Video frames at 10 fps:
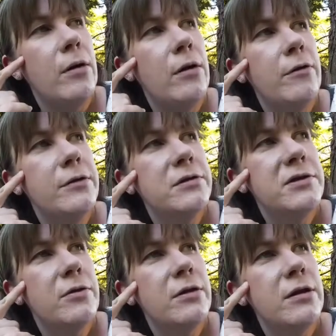all
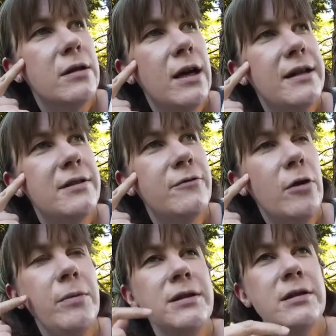certain kinds of
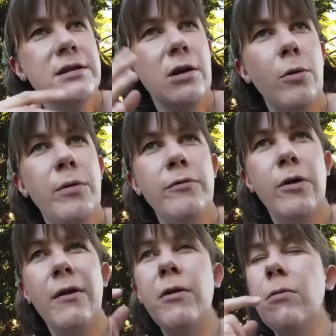topics. It's open
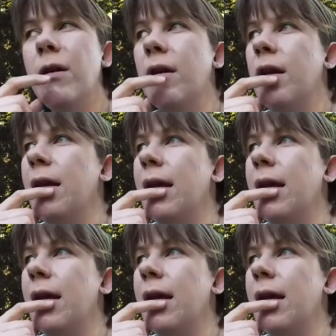for everyone.